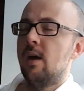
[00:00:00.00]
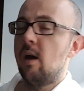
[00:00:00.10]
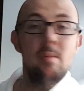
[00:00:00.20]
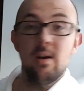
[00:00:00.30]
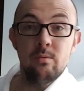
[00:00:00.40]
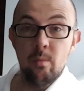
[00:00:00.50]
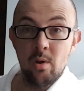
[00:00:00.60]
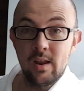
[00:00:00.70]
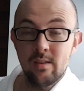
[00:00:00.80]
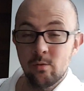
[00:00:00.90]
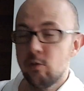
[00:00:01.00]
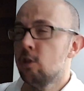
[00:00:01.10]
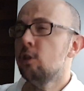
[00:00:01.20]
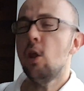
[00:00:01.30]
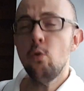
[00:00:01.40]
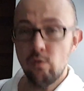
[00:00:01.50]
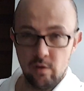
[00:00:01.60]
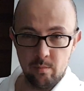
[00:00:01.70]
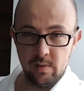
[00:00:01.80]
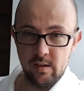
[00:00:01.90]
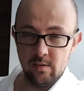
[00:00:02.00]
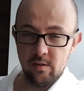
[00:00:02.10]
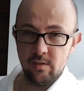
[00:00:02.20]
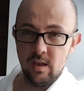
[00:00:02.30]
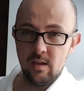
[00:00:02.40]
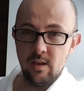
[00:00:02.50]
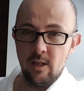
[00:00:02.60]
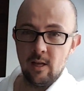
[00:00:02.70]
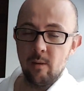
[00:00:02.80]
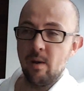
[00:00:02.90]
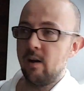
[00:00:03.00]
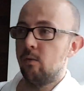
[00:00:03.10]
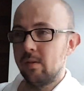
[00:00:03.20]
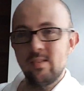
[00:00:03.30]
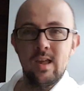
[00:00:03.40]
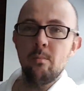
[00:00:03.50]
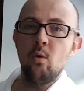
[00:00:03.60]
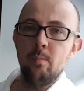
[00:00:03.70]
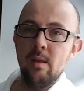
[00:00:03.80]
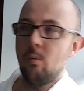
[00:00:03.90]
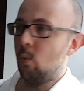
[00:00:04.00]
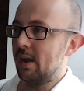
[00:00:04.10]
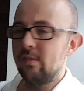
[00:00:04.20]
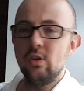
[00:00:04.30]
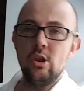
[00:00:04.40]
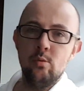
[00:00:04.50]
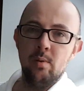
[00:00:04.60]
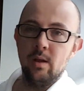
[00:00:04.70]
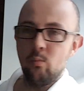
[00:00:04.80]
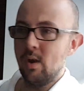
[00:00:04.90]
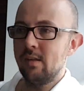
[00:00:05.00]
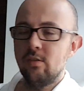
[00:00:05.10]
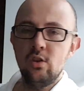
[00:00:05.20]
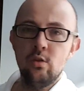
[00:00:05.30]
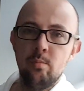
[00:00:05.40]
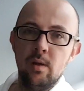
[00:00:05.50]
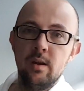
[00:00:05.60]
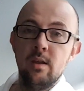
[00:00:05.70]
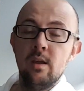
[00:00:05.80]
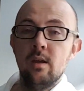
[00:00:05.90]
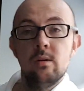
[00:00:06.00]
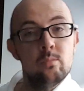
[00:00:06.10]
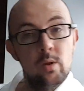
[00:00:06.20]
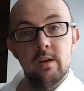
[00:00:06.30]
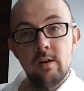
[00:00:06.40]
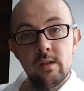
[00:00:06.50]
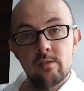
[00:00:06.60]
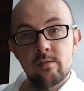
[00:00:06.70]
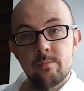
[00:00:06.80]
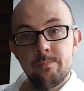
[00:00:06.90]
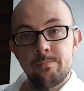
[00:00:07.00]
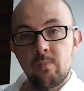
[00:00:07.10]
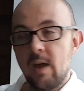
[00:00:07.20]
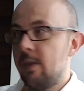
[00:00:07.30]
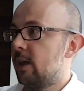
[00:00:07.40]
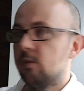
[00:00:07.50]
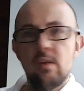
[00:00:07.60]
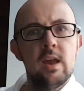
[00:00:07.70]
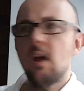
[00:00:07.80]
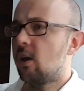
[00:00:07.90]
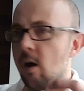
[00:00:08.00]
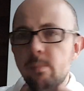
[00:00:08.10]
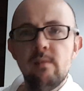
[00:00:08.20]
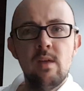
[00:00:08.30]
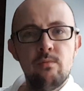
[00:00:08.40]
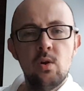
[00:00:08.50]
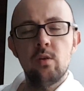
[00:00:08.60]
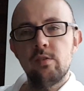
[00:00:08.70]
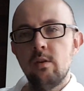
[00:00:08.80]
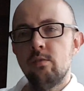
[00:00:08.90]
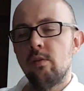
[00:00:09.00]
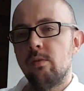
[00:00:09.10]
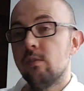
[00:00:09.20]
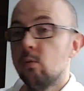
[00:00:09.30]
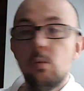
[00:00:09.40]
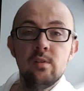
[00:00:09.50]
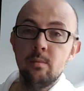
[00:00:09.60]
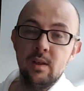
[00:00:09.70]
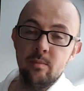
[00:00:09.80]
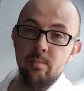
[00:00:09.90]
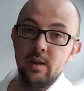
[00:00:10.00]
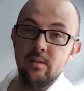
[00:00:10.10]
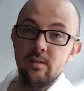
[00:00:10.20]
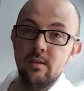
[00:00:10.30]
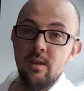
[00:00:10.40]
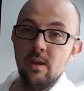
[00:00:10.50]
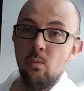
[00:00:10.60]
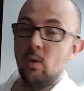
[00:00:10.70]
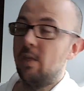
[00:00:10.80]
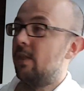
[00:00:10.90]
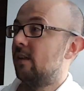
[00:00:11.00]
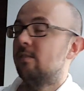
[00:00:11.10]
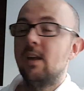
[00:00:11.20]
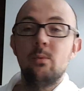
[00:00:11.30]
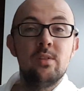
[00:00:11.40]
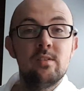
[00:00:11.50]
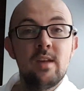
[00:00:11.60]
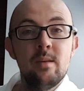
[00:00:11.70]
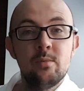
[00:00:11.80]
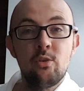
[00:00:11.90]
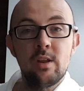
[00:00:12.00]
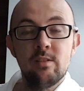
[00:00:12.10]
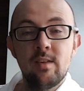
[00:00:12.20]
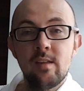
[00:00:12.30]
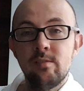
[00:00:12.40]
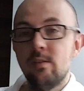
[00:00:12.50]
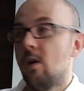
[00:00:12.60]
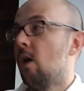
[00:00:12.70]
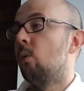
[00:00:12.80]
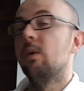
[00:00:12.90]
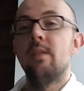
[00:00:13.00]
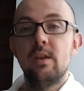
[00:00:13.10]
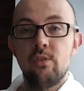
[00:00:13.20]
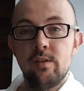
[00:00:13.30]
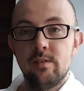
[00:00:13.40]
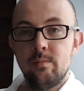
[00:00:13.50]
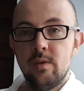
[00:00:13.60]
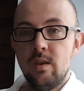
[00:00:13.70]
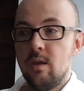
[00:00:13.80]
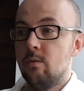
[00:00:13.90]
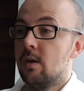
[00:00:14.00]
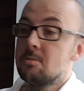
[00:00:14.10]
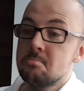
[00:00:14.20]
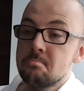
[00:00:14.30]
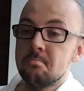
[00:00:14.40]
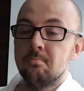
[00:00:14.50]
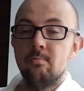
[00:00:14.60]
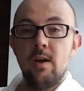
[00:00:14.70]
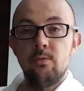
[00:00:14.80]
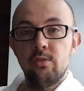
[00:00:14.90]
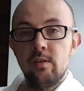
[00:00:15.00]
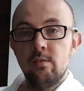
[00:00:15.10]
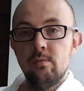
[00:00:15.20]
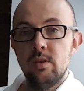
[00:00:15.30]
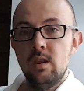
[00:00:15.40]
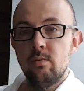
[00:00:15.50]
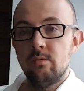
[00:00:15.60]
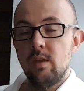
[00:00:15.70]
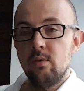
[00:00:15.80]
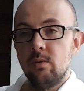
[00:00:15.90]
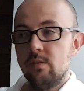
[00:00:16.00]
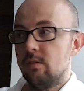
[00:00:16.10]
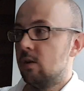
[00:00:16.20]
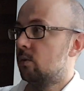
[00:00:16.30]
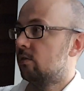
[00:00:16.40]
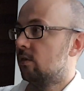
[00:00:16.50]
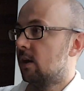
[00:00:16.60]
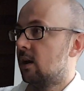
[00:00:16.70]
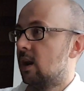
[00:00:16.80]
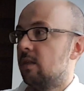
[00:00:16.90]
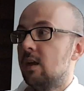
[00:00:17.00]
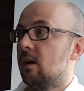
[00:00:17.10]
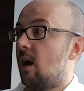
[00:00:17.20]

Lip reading: About everybody. There was loads of complaints last year about it was the same old people. Where's the new blood? Where's the new blood? Well, here it is. And now you're saying, I can't believe they forgot so-and-so. There's going to be complaints. Whether they stick with the same, tried and tested, whether they try something new. Valve tries something new. They always do that kind of thing.